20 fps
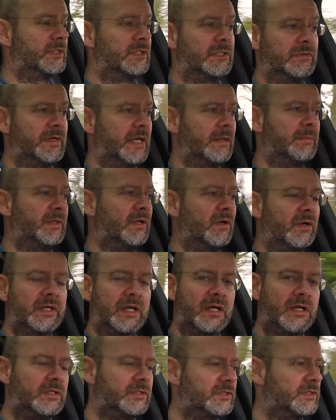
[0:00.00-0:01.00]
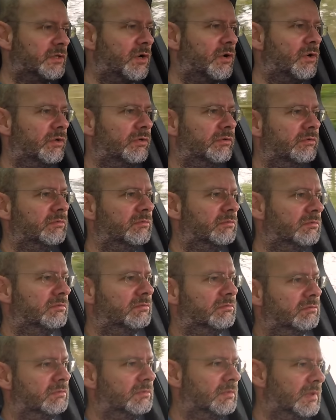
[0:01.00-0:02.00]
develop a lot of cars
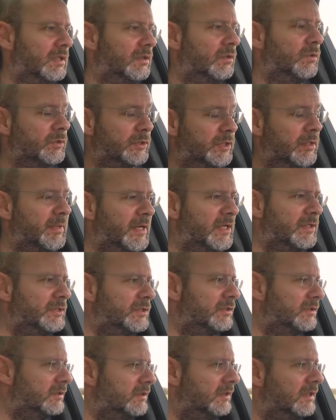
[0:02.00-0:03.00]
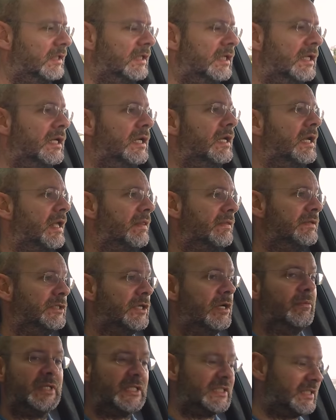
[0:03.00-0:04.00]
on autobahns, and the
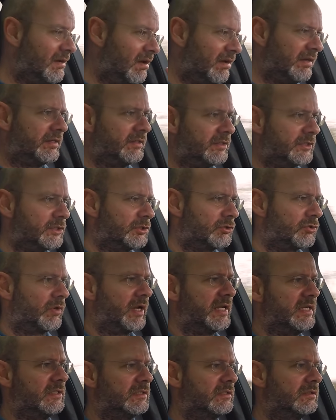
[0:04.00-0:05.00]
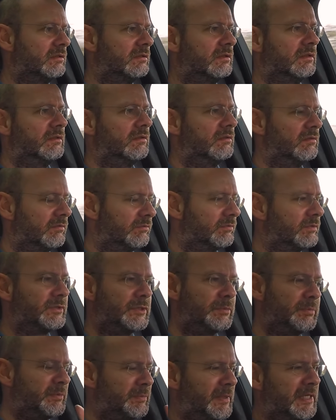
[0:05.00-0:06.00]
Germans like a straight. If you
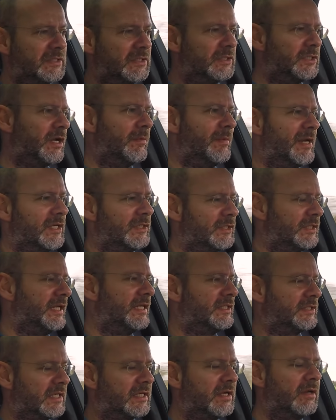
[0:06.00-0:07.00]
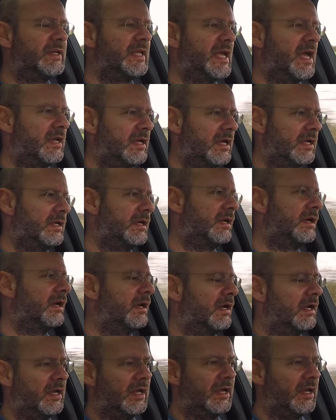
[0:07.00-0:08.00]
speak to German engineers, they go, yeah.
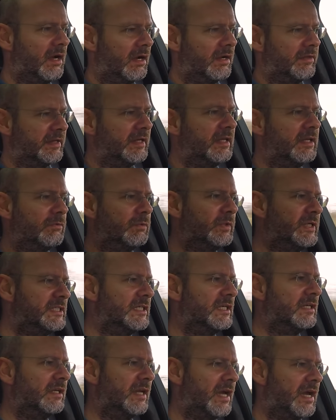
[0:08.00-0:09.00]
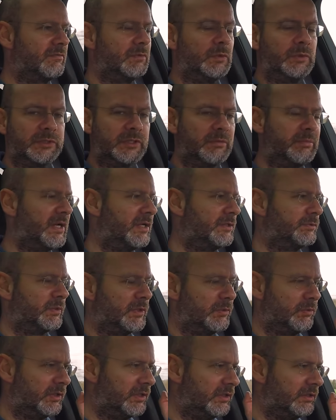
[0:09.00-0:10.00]
I think if we didn't have autobahns, we
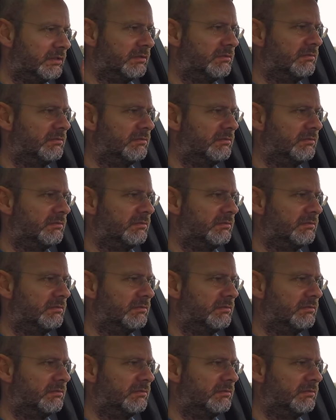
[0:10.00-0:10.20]
wouldn't